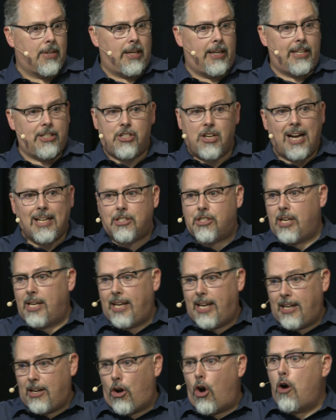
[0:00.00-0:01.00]
He's not
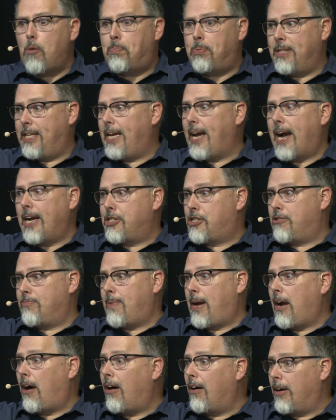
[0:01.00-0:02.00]
singing, Open the eyes of
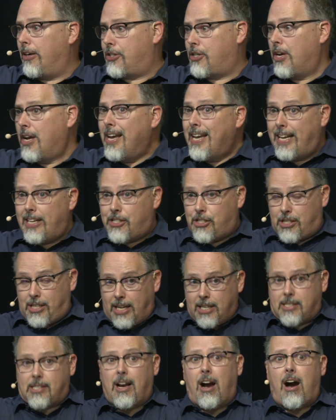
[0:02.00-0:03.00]
my heart. He
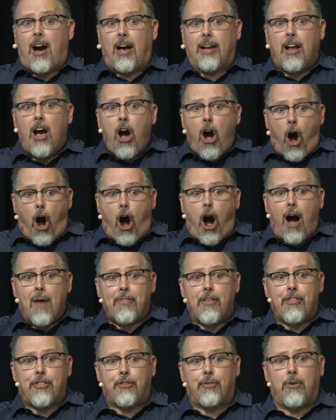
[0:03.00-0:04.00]
sees God
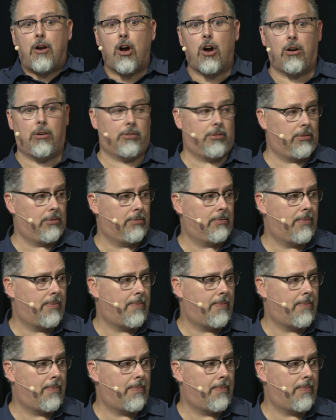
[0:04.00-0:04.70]
on the throne.